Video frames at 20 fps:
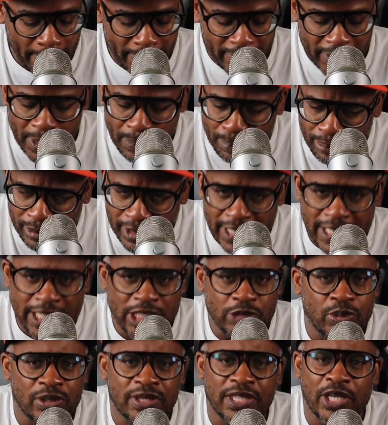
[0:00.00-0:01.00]
He
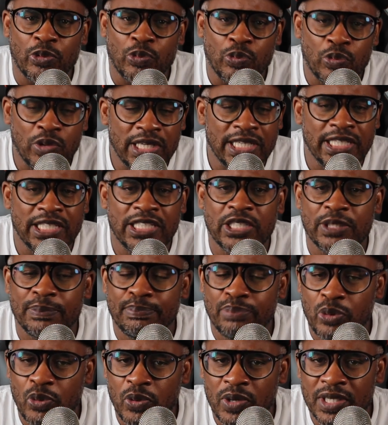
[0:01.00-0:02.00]
plays with a really good
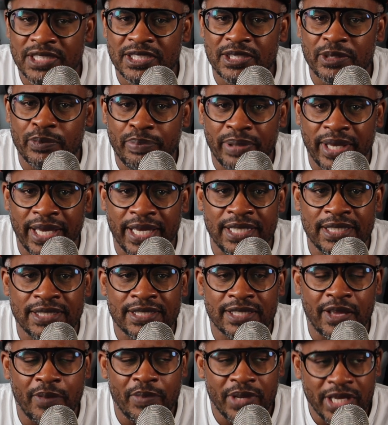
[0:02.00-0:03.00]
poise and
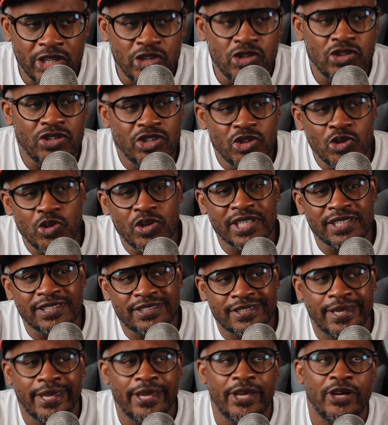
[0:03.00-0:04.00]
pace. I mean, you can
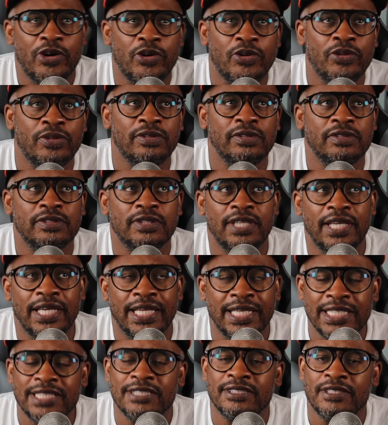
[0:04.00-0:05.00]
tell, at
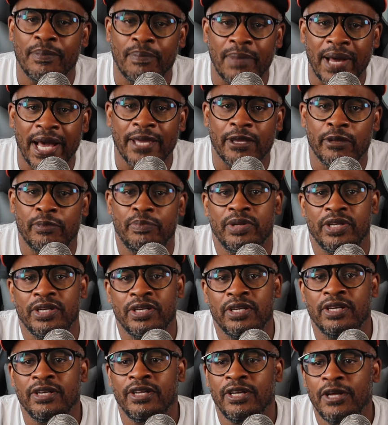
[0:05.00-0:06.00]
least in my
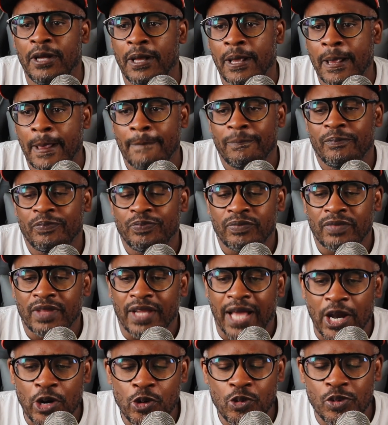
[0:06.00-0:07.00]
opinion,
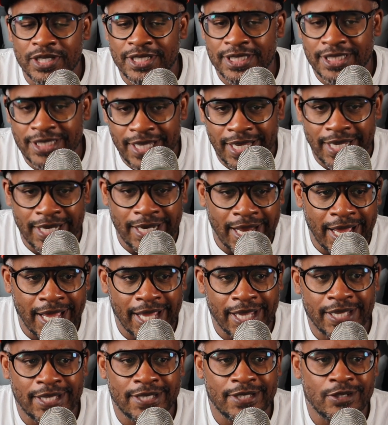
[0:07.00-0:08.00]
I don't want to say
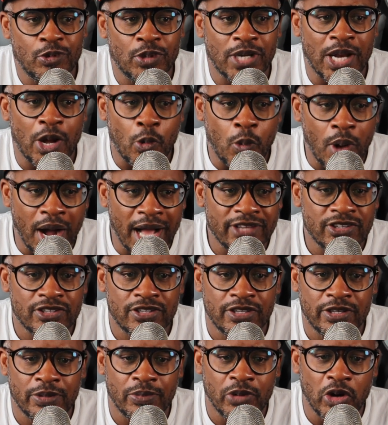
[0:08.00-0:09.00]
like when I
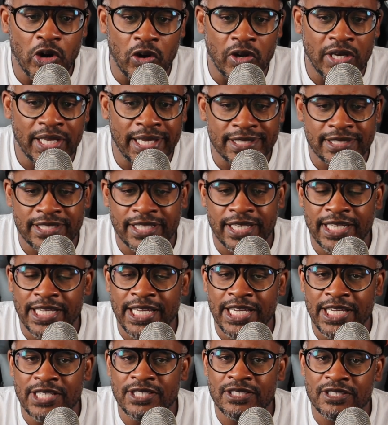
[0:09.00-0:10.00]
watched him early, I said
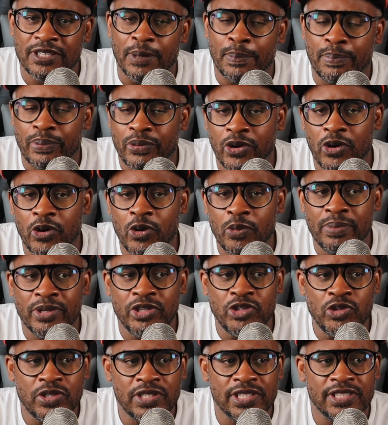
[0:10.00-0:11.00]
he's a pro, but
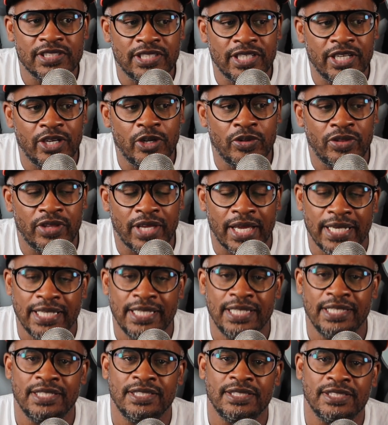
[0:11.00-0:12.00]
you can tell that
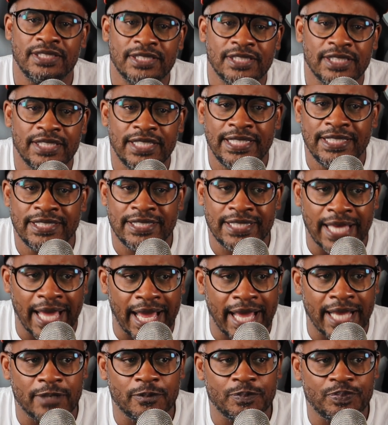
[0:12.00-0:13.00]
he's
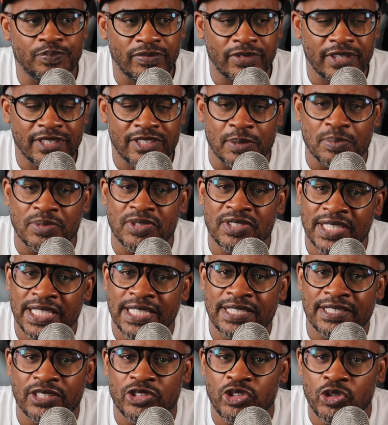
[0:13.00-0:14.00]
got some
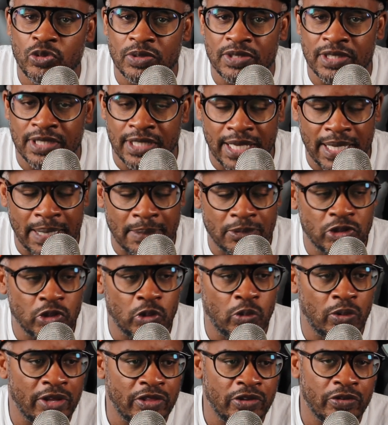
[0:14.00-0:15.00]
season to his game. So
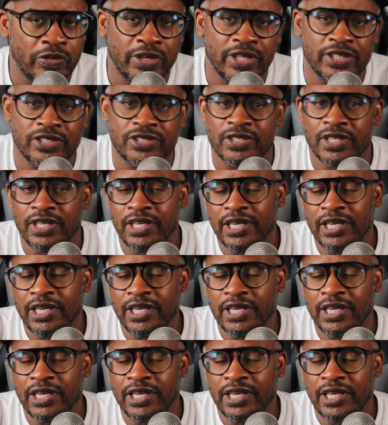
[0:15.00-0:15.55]
whether it's